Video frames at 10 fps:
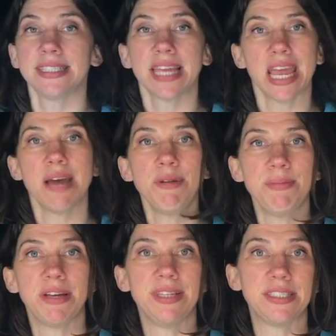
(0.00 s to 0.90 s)
is
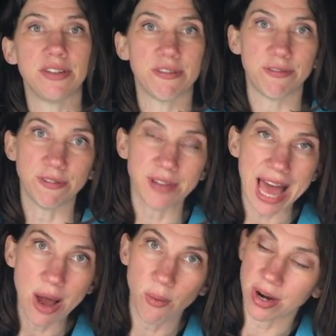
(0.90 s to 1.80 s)
chamomile. These are the
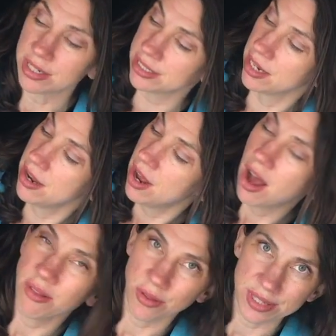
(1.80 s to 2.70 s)
flowers,
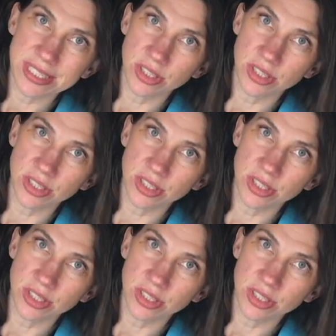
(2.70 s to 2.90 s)
although this